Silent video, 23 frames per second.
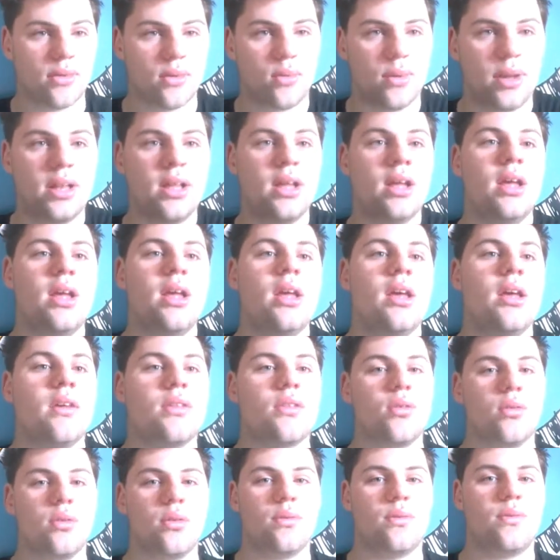sort of
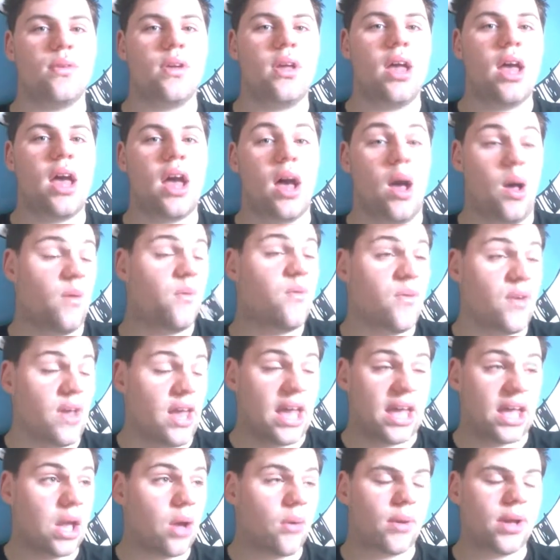affair going on,
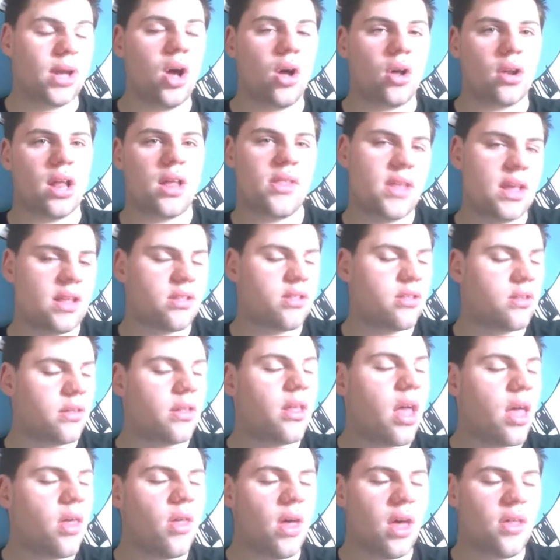and that's
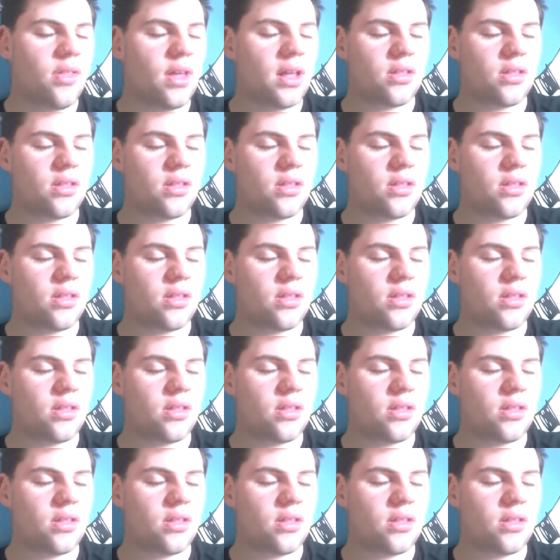great.